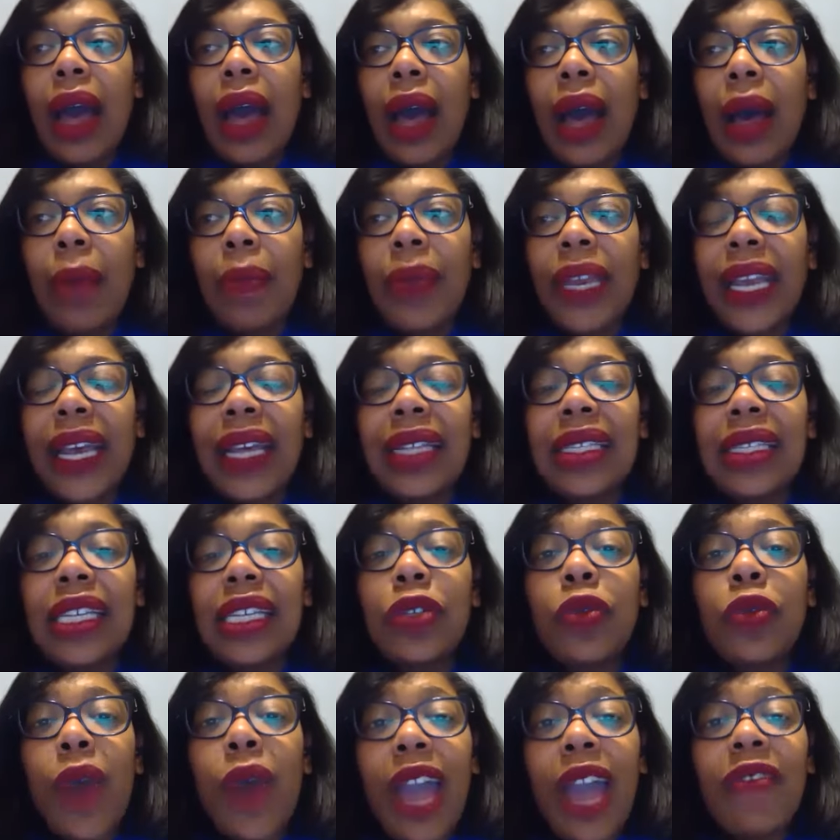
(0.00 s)
because his
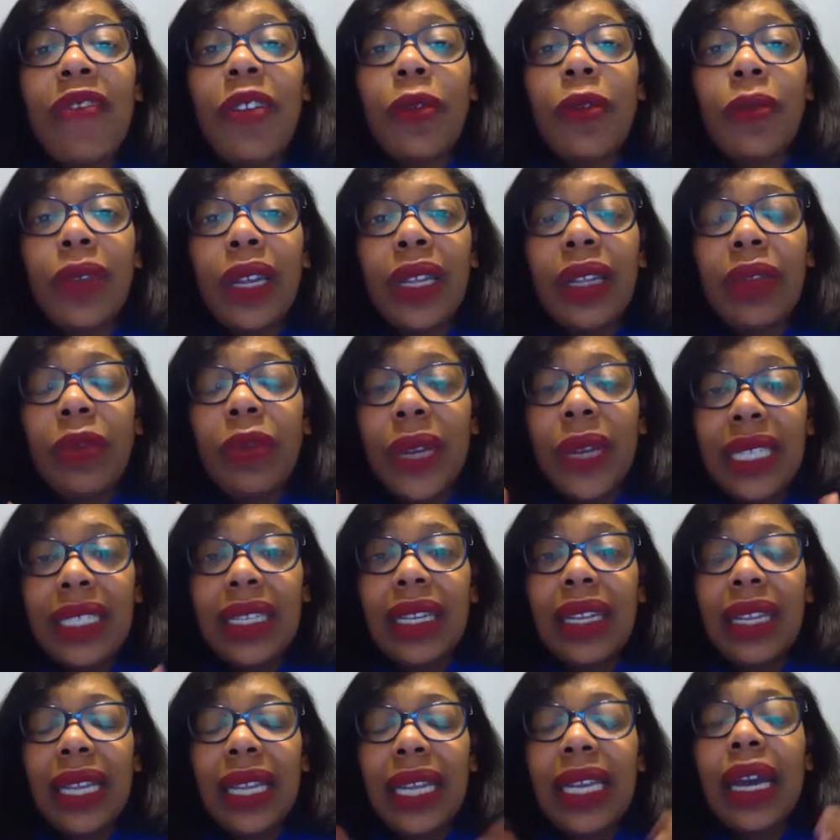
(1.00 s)
wife had
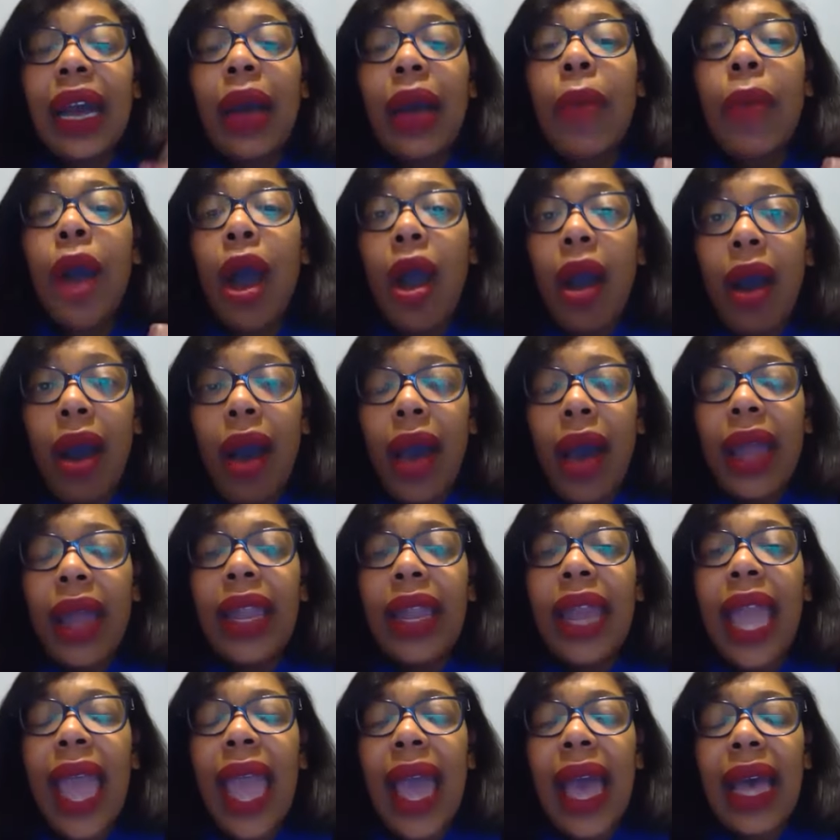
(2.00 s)
recently come on
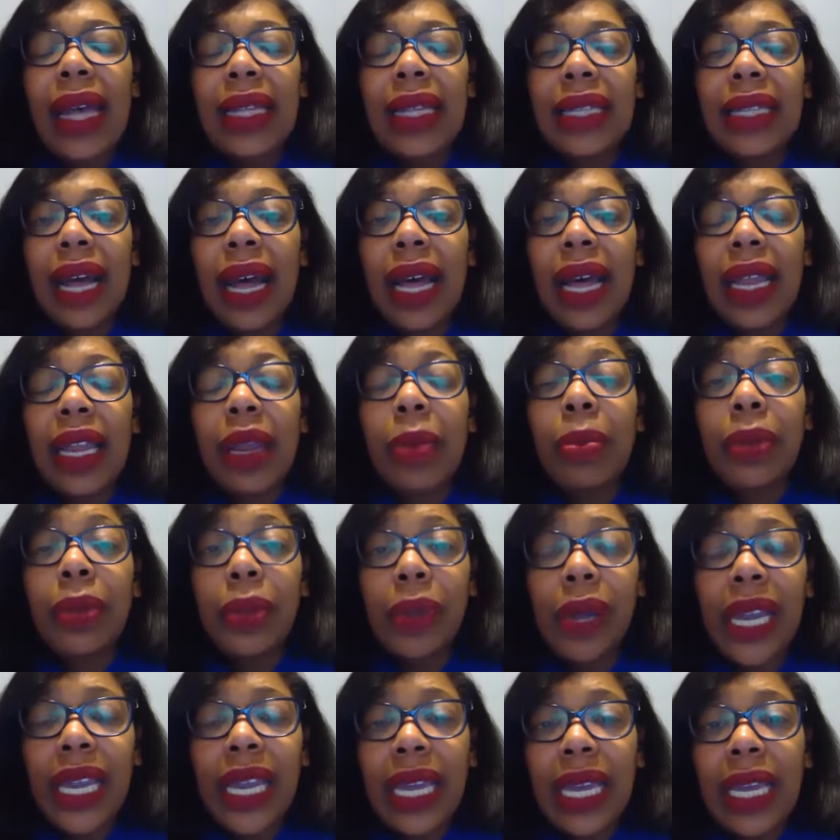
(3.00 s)
as an
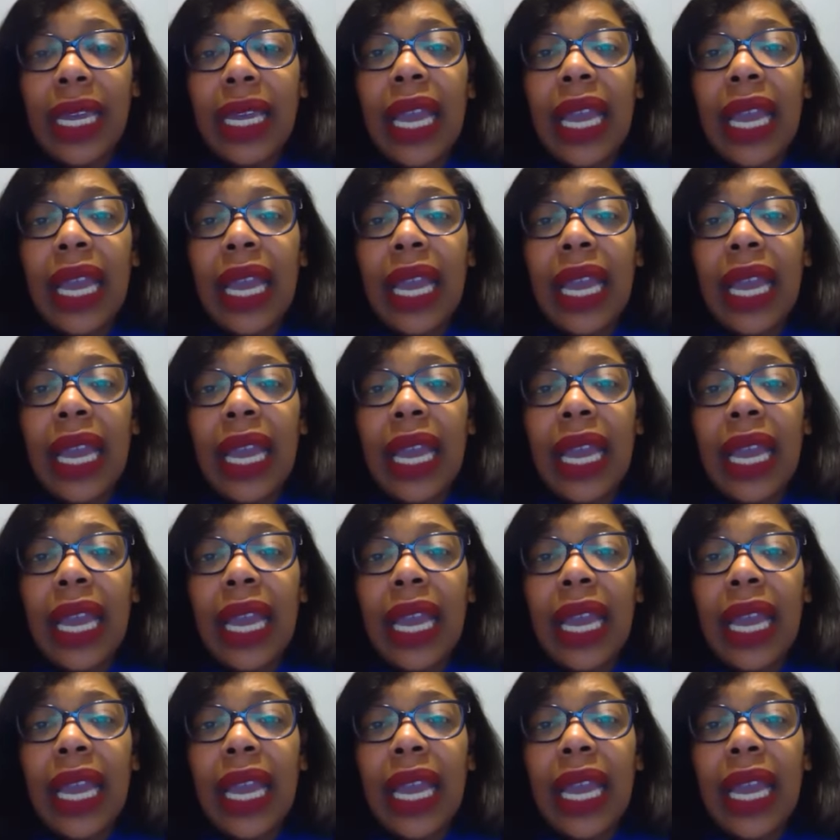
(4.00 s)
employee,